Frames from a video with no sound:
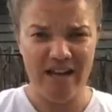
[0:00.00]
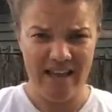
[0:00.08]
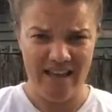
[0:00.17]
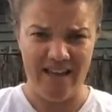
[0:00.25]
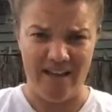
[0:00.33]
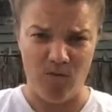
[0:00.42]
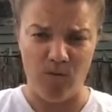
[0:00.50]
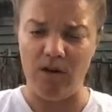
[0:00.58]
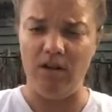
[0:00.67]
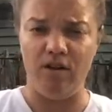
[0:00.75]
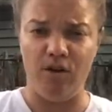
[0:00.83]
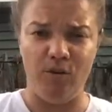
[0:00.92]
A, we're
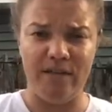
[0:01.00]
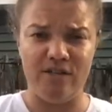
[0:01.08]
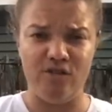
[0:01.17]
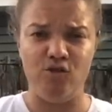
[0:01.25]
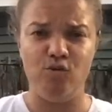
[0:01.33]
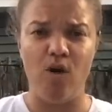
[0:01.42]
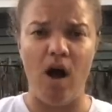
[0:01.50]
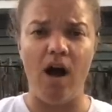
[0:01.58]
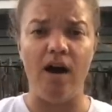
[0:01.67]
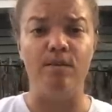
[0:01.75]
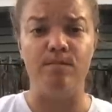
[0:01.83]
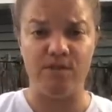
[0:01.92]
all going to do
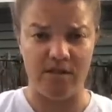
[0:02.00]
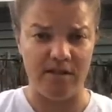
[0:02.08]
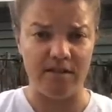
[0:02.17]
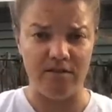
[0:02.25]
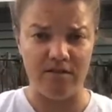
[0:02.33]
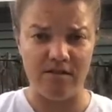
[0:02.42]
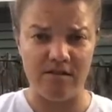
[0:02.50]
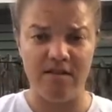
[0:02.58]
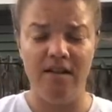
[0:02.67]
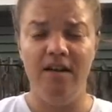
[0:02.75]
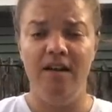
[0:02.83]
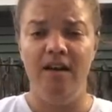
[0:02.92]
arm circles.
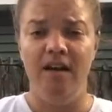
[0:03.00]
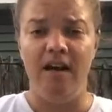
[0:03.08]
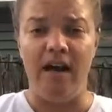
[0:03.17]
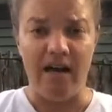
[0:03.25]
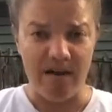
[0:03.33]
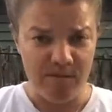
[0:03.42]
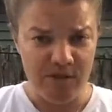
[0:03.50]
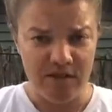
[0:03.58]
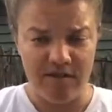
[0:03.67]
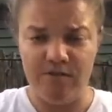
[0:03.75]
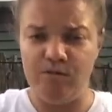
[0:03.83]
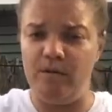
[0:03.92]
Arm
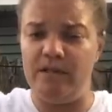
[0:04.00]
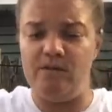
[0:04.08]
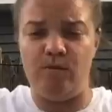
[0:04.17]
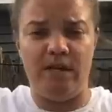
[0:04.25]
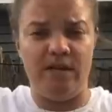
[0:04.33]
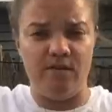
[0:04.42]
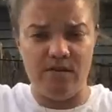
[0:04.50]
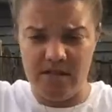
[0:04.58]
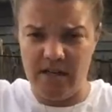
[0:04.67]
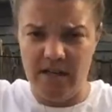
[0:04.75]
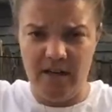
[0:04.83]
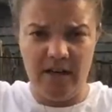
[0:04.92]
circles is where you
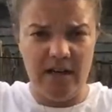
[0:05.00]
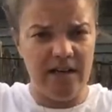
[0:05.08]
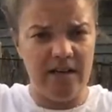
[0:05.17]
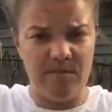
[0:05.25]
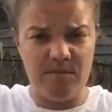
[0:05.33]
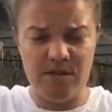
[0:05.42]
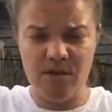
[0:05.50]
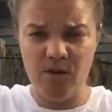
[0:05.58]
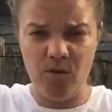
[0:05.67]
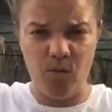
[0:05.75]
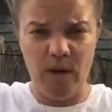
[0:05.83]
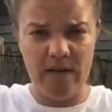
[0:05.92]
start your arms
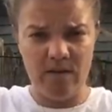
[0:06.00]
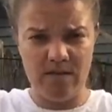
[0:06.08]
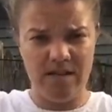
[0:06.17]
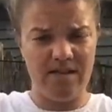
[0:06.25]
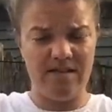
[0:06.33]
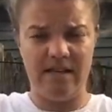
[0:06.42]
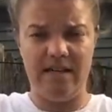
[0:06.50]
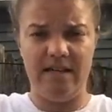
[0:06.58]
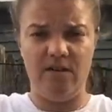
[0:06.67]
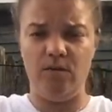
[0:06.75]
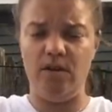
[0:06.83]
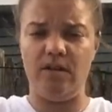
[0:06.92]
way out to the side.
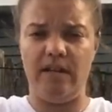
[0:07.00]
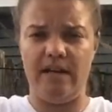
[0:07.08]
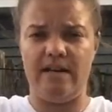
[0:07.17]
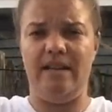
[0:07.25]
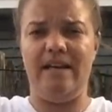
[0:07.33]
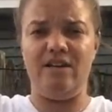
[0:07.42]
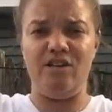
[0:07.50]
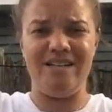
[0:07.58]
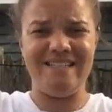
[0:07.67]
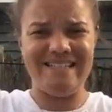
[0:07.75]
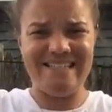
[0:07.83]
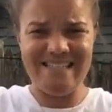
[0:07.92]
You look like a letter
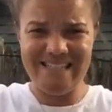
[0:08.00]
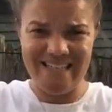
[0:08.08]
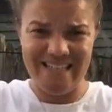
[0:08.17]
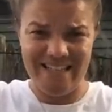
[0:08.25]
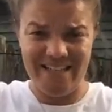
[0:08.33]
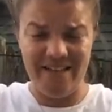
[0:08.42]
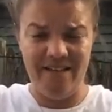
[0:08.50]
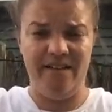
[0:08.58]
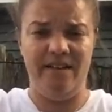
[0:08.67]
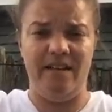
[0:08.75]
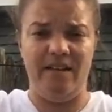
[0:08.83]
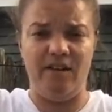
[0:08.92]
T,
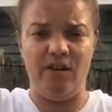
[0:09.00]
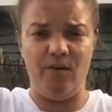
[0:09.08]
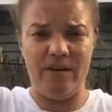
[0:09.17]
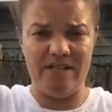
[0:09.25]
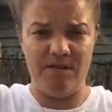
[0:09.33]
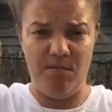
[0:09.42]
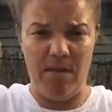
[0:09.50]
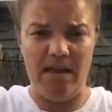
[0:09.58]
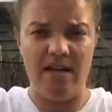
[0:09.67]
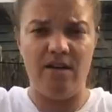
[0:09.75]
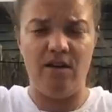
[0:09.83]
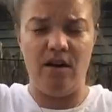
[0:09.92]
and you're going to
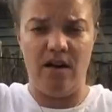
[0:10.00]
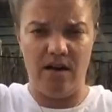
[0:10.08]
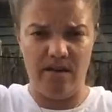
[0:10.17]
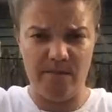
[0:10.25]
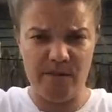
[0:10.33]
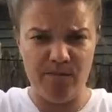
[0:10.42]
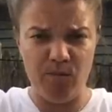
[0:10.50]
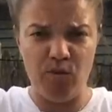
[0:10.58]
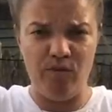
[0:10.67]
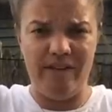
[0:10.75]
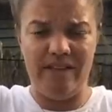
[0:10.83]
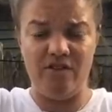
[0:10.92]
make your arms move
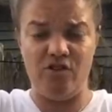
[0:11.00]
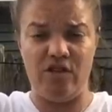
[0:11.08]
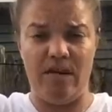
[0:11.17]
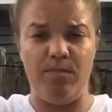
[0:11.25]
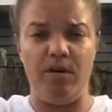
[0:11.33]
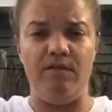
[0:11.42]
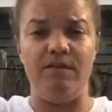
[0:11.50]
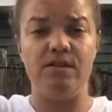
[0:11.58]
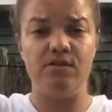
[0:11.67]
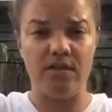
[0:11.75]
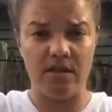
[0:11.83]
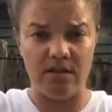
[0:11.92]
in the shape of a
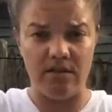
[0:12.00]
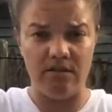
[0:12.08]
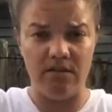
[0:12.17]
circle.